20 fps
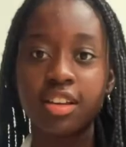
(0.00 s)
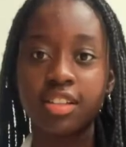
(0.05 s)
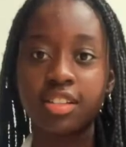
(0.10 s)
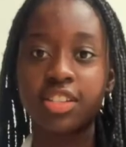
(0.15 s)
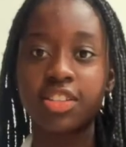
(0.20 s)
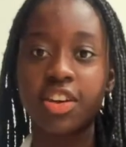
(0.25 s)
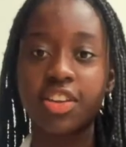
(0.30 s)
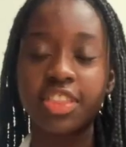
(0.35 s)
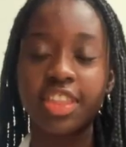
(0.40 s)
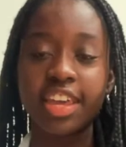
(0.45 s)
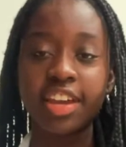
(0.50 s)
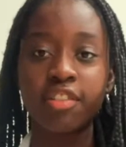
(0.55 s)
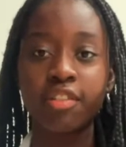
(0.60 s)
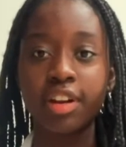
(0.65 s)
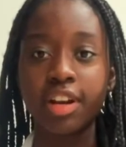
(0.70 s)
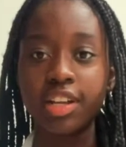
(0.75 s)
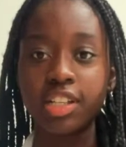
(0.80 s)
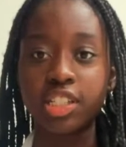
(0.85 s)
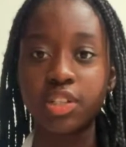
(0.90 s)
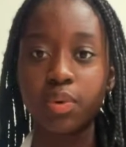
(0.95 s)
So the
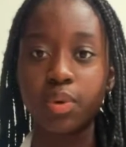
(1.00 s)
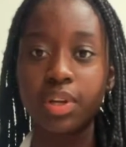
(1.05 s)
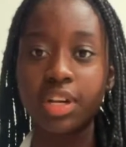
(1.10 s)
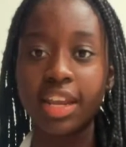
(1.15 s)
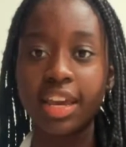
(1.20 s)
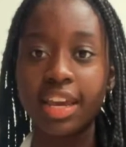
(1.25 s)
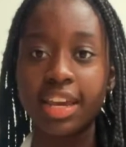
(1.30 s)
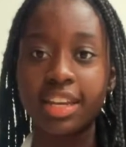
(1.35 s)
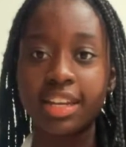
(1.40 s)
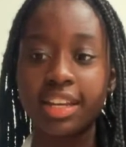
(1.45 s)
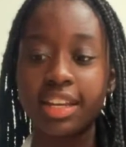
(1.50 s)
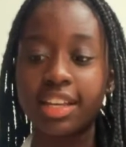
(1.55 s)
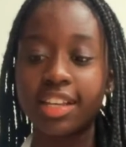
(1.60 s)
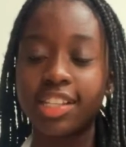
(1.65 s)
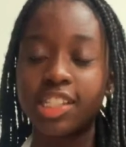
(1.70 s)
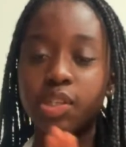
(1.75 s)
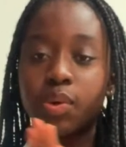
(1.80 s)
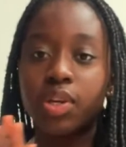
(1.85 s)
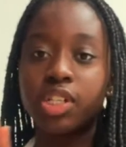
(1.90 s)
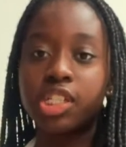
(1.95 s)
ingredients you will need
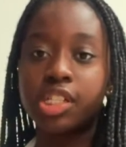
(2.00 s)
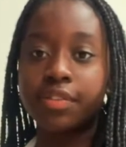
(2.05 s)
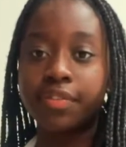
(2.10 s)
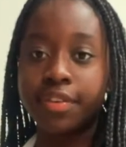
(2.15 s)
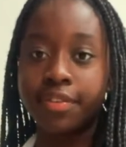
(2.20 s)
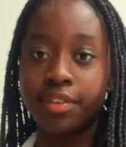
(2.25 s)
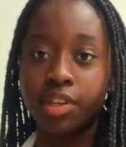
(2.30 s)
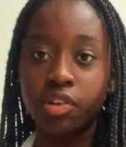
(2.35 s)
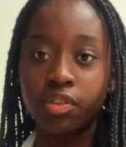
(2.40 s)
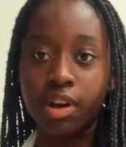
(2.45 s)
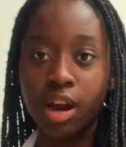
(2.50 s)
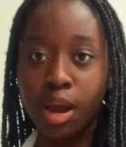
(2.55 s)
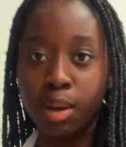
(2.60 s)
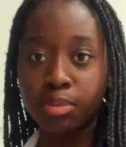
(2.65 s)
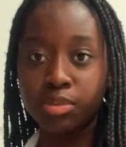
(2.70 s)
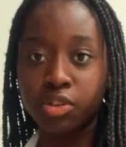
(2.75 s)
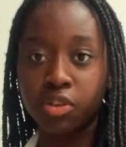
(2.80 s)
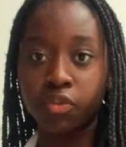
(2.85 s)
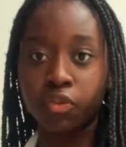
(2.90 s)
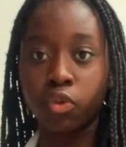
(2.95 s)
is 250
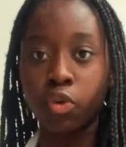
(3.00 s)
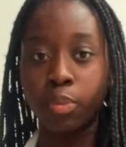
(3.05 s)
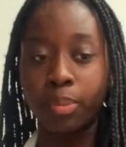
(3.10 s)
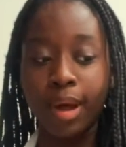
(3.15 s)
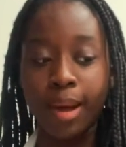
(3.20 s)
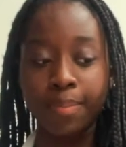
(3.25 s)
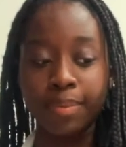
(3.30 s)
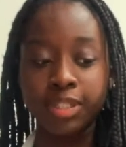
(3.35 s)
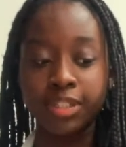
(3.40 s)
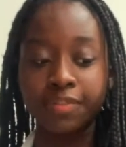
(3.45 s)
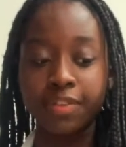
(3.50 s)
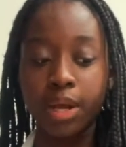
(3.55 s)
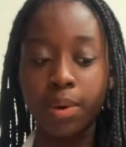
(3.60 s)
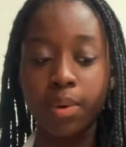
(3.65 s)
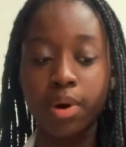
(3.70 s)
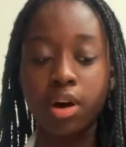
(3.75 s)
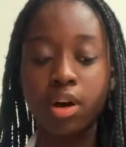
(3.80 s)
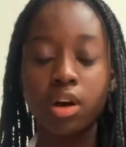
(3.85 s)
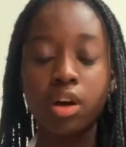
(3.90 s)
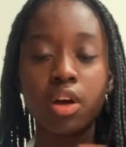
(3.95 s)
grams of all-purpose
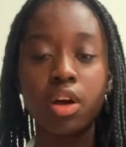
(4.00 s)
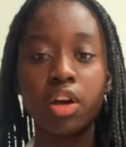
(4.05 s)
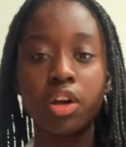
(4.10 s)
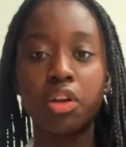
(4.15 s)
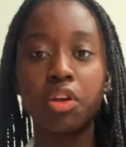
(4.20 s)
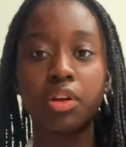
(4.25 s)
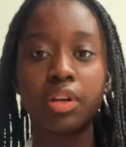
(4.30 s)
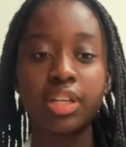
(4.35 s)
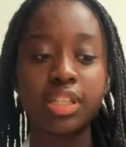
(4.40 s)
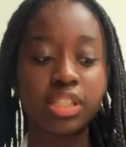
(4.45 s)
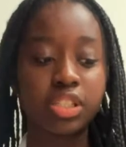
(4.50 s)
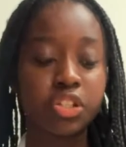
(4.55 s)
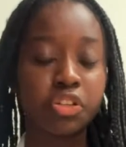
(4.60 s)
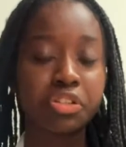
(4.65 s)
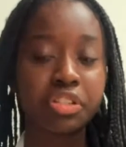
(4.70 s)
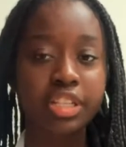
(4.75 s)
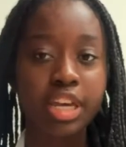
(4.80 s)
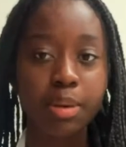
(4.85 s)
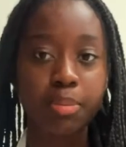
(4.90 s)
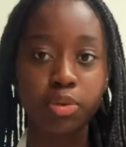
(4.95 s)
flour. You'll need 2
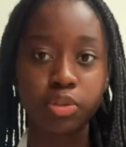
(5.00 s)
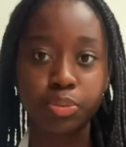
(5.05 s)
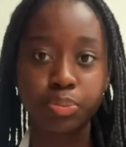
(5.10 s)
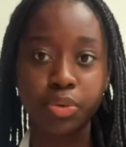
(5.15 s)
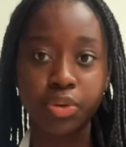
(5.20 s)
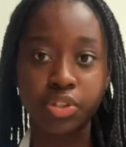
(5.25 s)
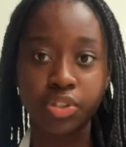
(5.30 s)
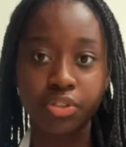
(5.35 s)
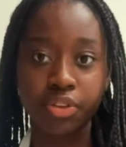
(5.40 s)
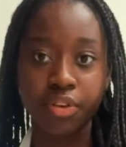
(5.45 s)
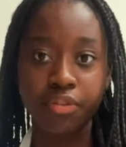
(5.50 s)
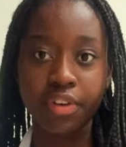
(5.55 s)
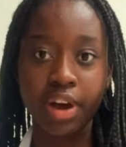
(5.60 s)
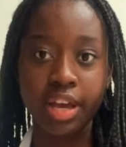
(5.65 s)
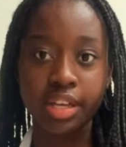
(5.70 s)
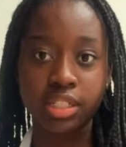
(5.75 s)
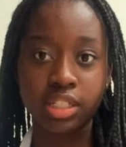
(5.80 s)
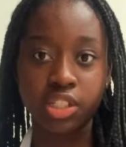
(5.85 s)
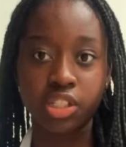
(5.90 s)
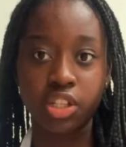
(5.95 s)
tablespoons of
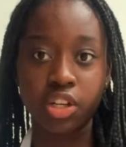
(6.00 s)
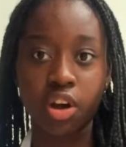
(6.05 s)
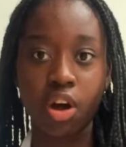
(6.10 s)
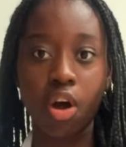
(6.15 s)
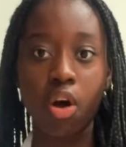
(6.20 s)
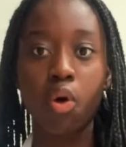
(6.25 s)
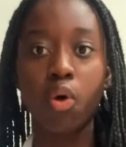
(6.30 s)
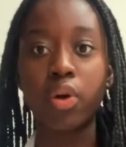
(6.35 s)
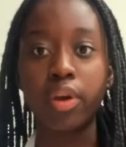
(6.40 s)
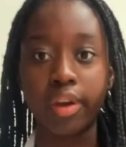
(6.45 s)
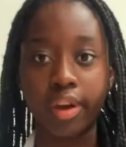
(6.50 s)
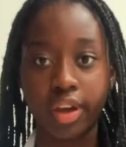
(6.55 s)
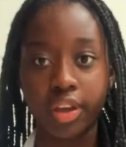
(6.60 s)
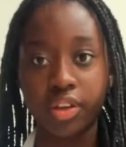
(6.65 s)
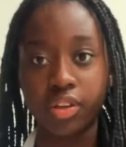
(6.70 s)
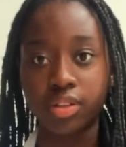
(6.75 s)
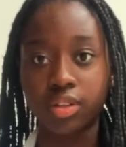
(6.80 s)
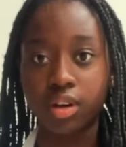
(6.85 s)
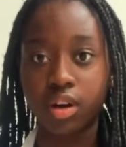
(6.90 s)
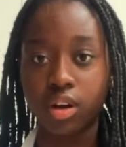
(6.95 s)
icing sugar, or you can
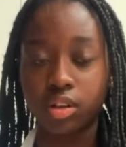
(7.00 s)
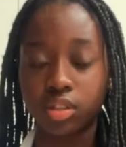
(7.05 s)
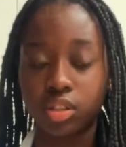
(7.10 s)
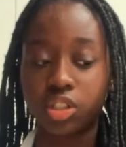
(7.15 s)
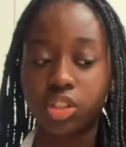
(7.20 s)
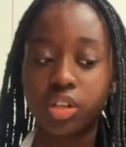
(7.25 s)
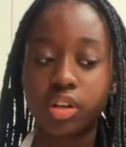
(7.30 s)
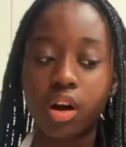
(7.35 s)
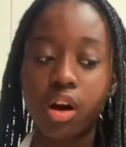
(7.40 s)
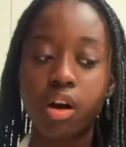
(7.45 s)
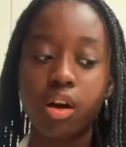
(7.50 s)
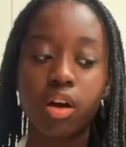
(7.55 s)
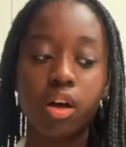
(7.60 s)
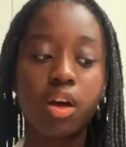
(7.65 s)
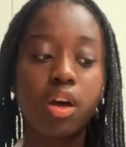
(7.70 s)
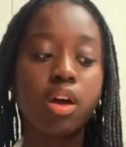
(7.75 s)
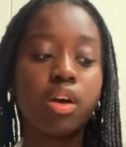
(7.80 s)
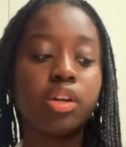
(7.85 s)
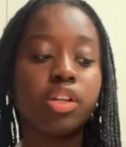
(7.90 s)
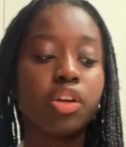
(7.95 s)
use caster sugar.
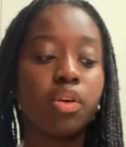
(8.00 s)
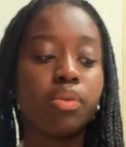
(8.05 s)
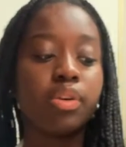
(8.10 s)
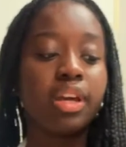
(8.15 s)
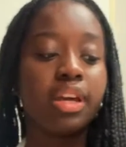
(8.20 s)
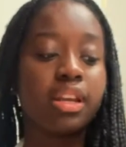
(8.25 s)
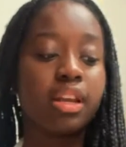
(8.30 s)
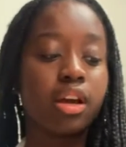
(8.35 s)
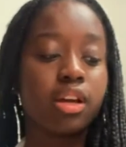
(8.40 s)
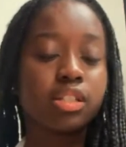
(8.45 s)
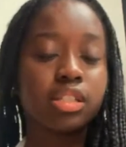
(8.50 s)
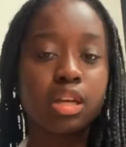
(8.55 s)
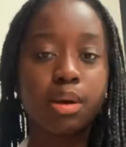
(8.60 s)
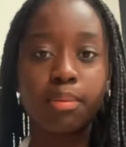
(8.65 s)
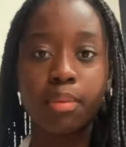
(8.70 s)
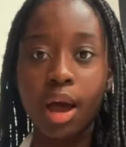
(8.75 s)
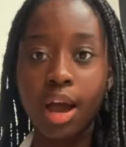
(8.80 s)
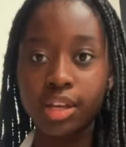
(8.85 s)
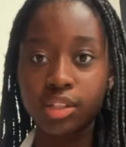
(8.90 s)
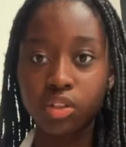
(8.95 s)
You'll need some
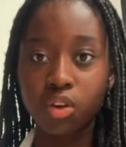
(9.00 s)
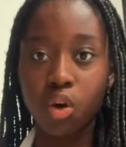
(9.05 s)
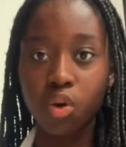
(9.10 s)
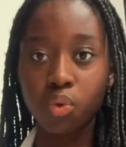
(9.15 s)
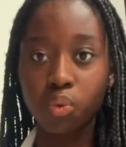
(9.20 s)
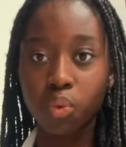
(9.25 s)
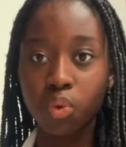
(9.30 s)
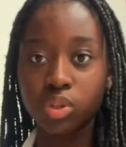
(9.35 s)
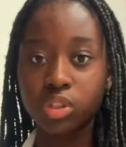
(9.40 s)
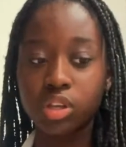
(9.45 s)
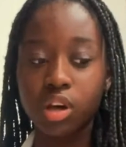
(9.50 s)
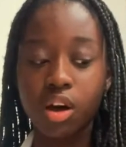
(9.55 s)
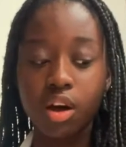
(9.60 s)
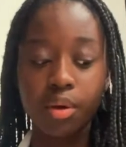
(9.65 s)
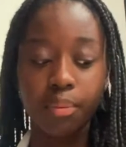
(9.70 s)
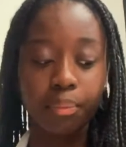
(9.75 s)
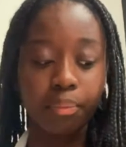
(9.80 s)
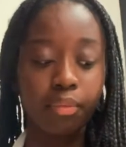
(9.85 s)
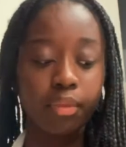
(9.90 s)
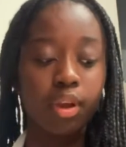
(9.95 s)
ice cold water,
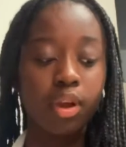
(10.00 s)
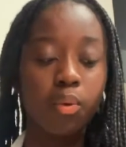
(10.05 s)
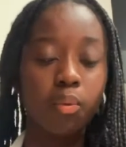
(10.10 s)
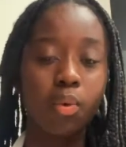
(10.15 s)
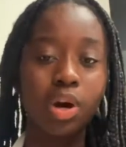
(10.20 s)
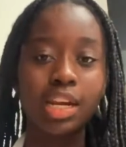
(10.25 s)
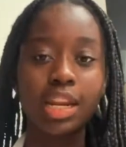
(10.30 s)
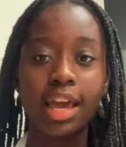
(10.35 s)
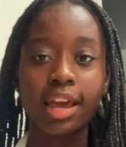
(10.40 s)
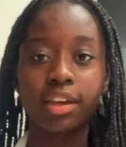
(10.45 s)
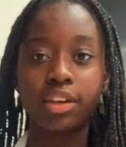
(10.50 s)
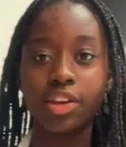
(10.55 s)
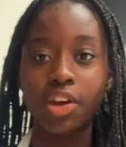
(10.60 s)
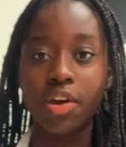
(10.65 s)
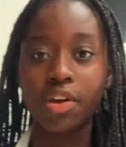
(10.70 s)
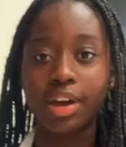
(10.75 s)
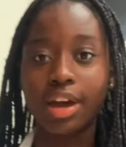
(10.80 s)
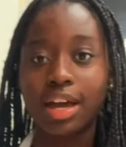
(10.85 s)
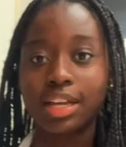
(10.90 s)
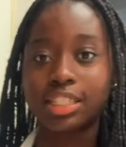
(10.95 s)
1 egg
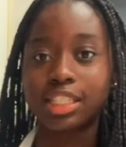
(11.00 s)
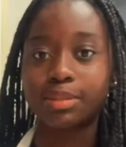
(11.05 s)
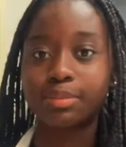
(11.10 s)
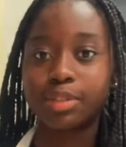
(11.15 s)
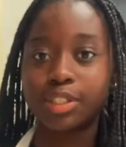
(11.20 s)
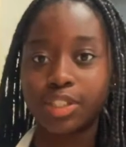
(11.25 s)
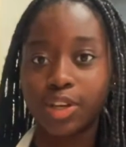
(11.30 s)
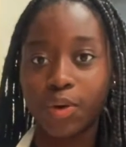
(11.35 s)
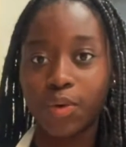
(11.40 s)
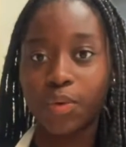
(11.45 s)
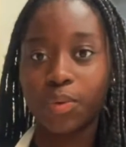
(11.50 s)
yolk and some salt.